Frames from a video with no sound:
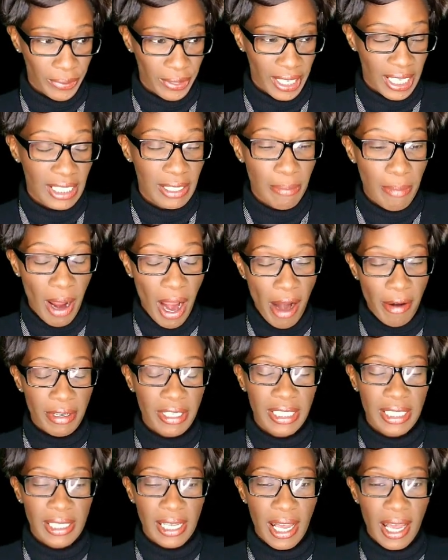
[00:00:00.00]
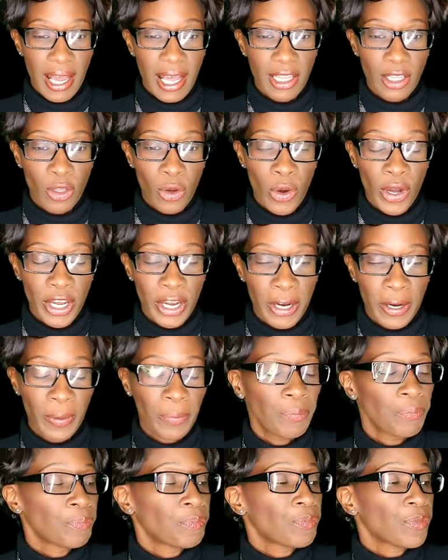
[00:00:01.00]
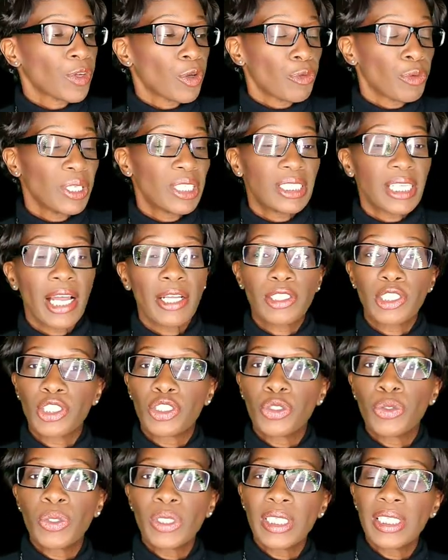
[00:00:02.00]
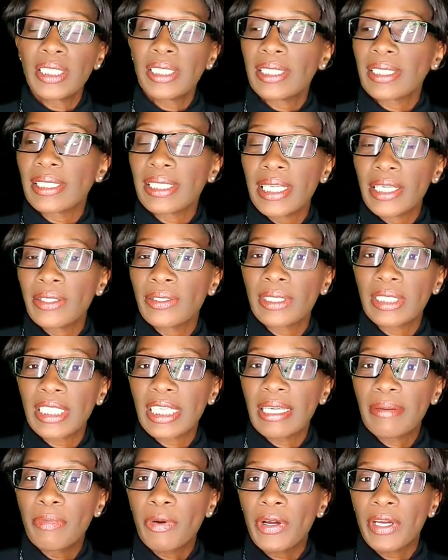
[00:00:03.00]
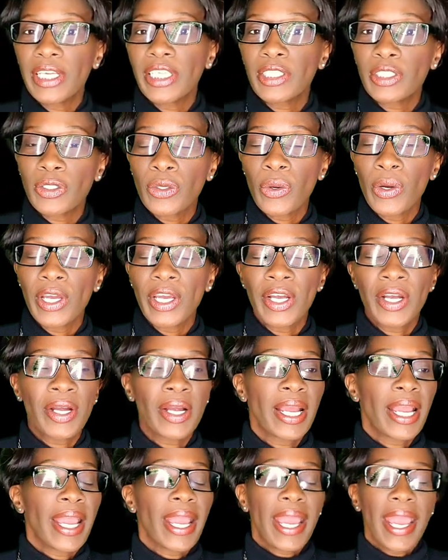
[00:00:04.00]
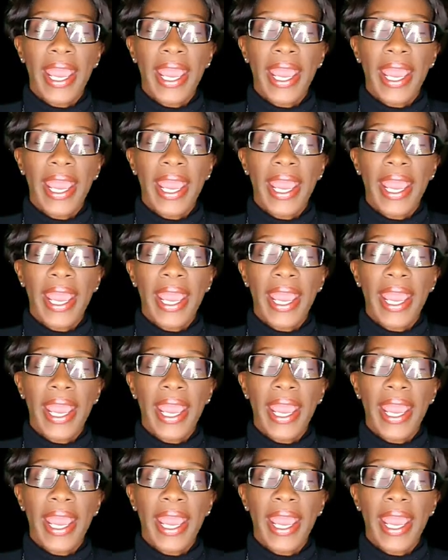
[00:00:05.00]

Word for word: Because Amara's uh, lawyer reached out to Julian's legal team or his lawyer,